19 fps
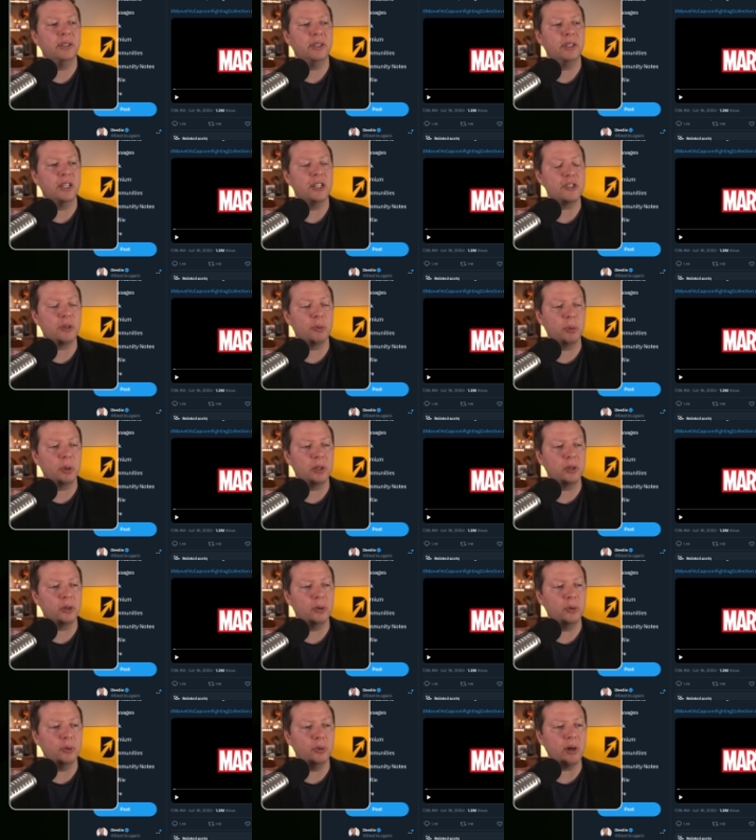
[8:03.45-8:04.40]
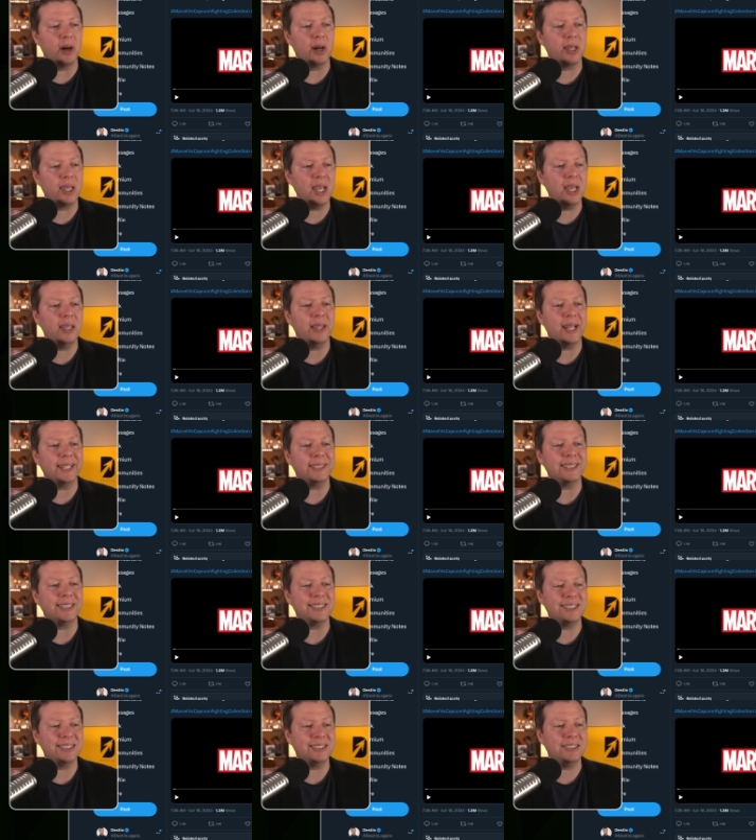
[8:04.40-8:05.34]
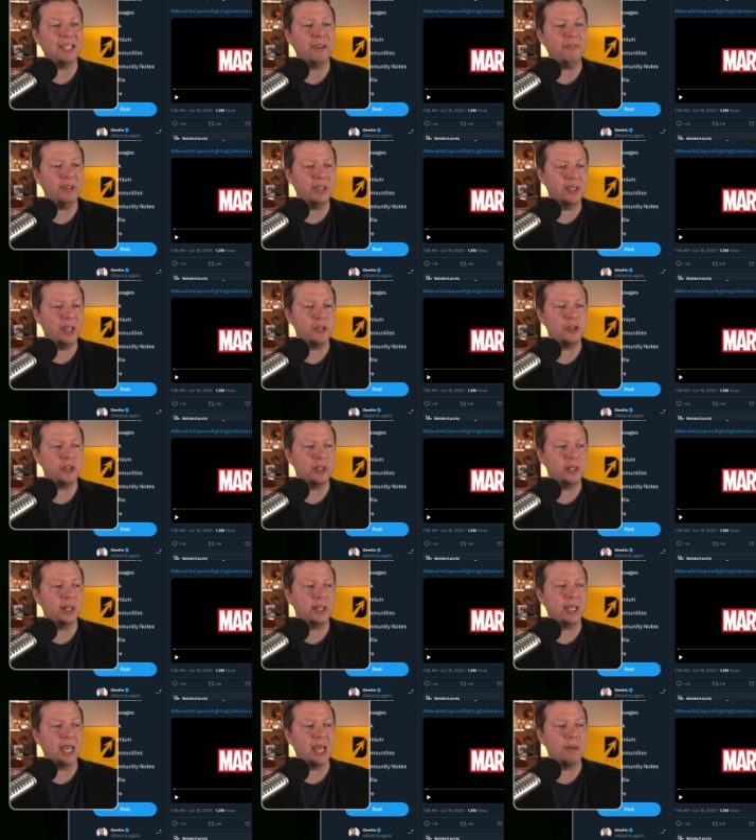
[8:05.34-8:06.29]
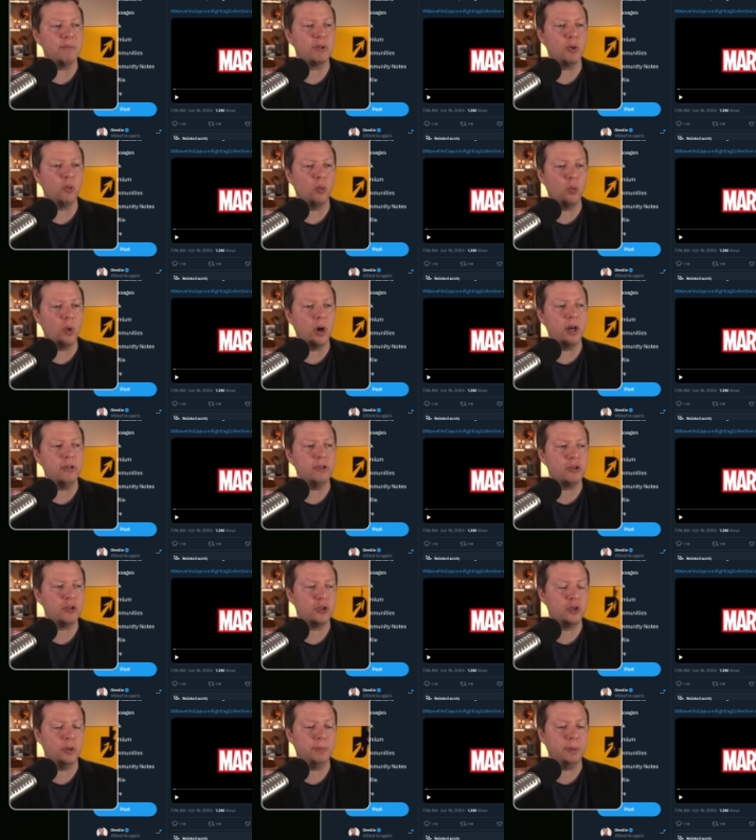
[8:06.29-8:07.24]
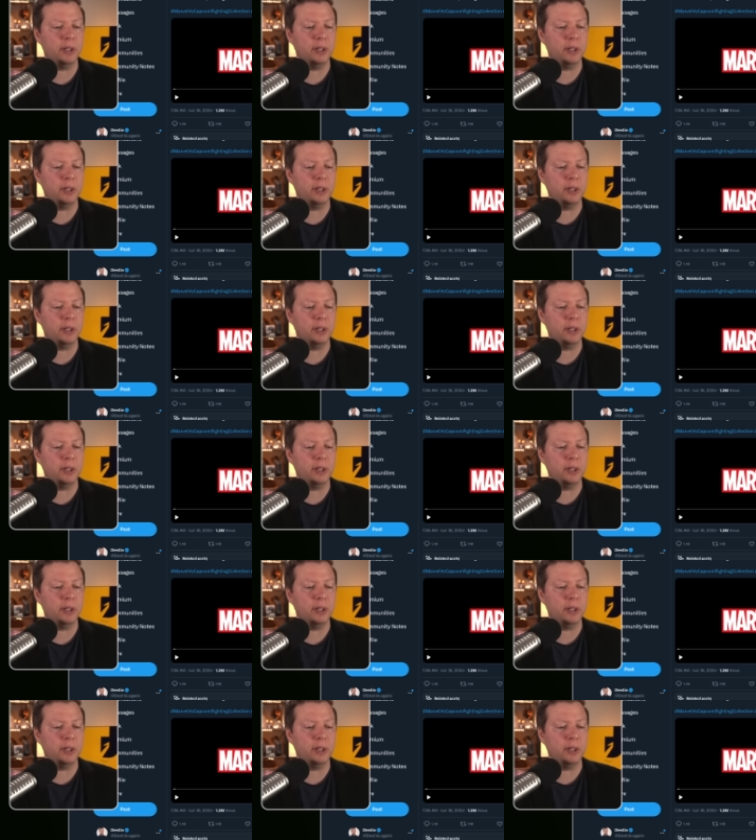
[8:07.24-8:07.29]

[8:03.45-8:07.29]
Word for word: is going to include arcade classics, seven legendary games, one super